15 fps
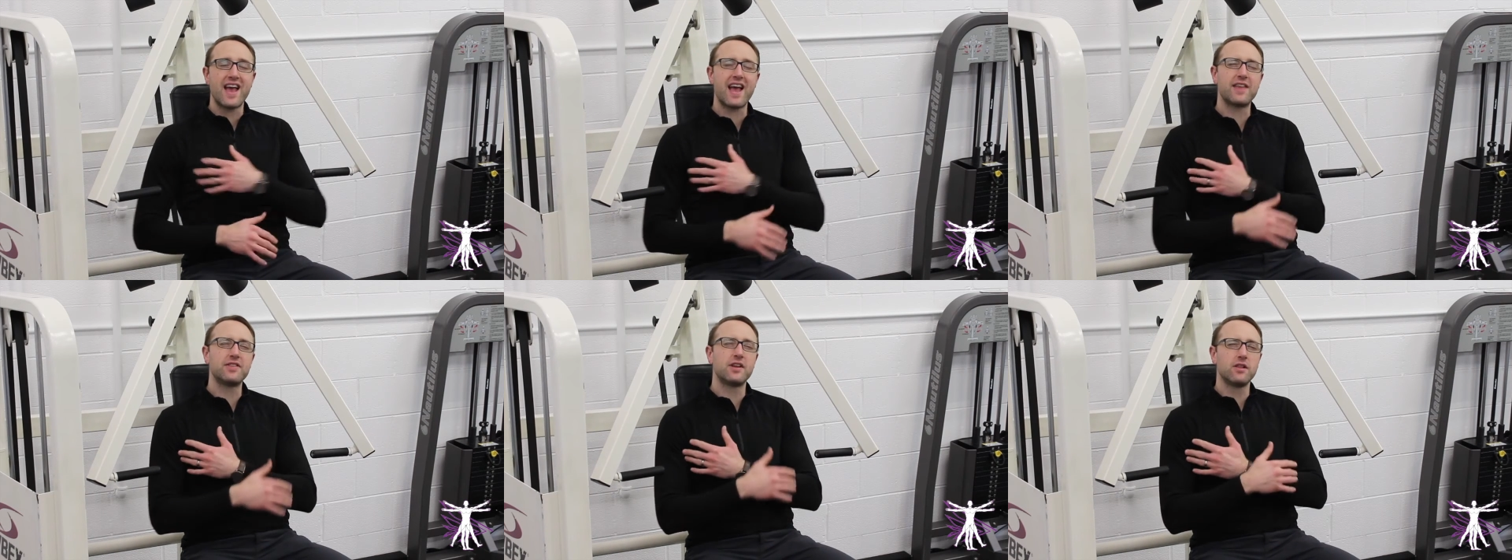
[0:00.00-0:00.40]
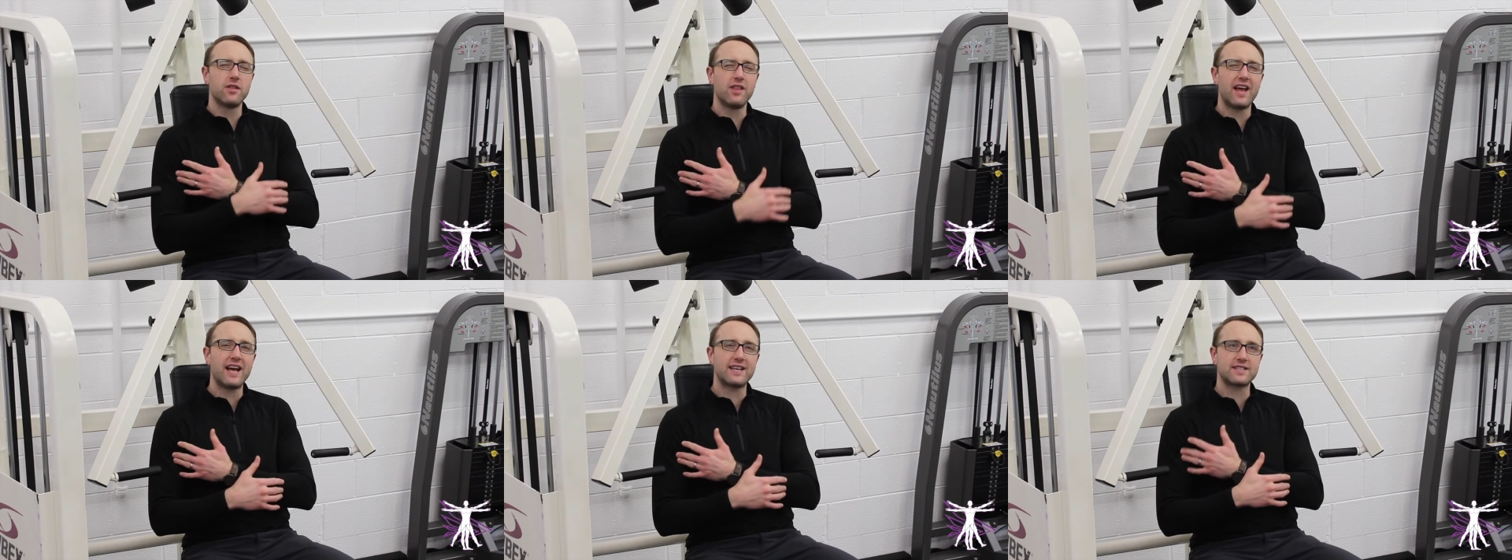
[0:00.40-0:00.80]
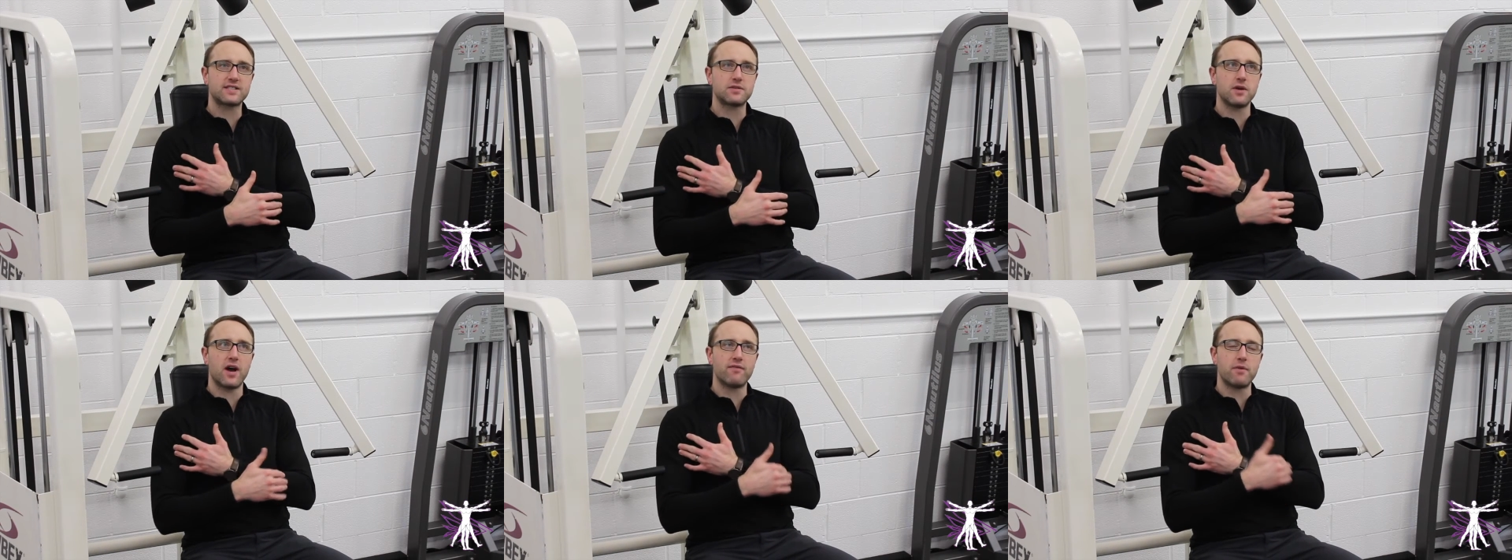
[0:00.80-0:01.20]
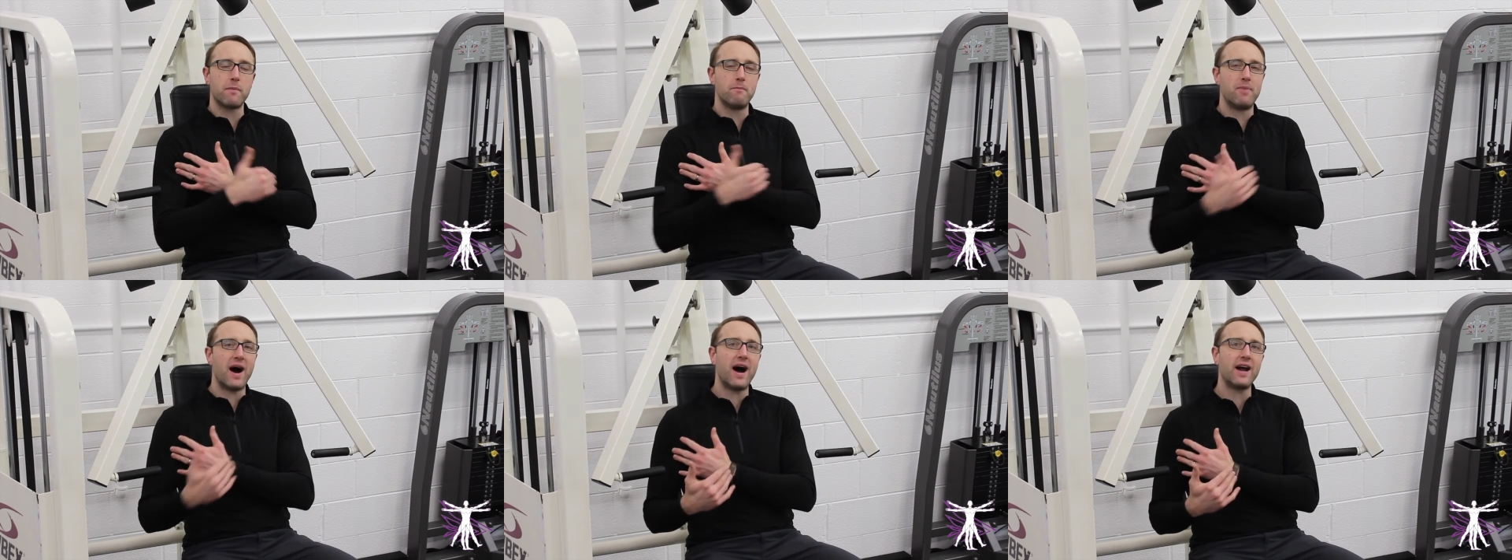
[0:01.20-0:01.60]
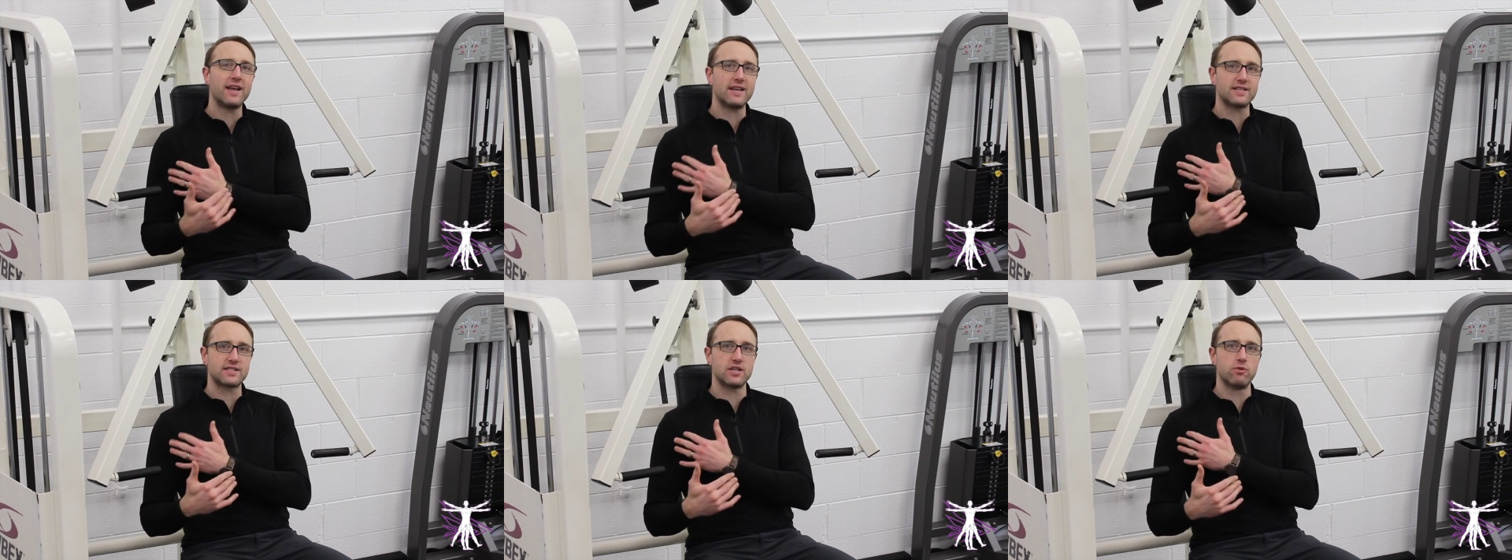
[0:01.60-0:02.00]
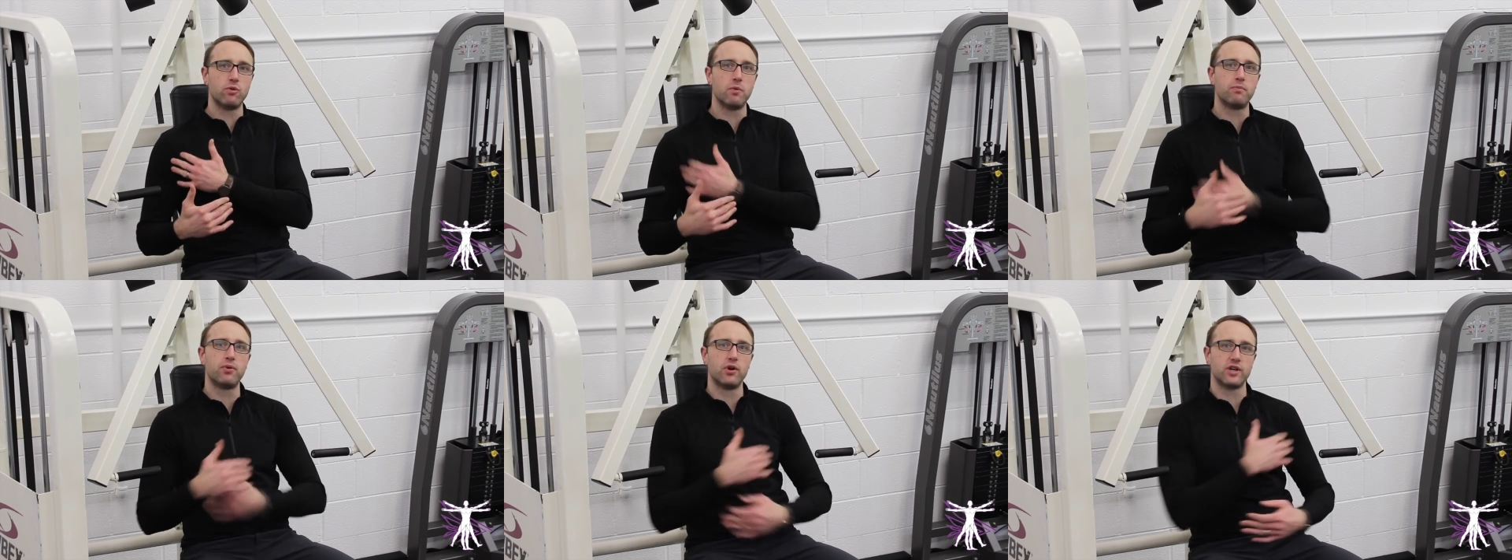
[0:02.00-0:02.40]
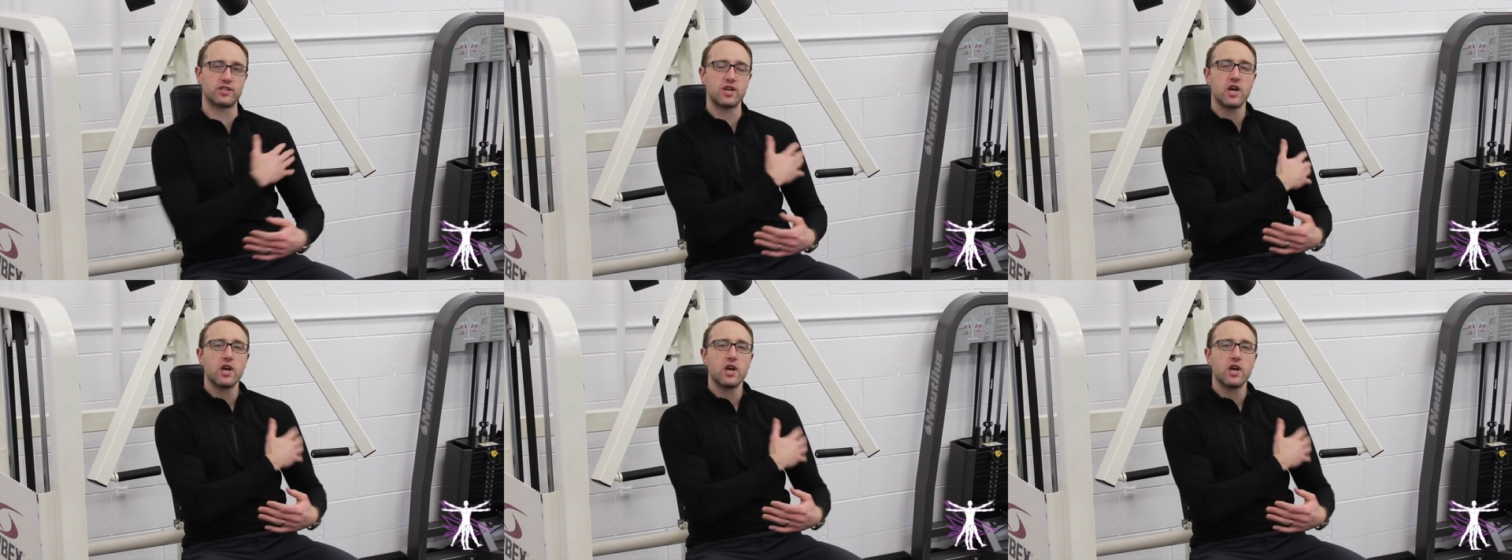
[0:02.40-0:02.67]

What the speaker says: and the less of a bias it will put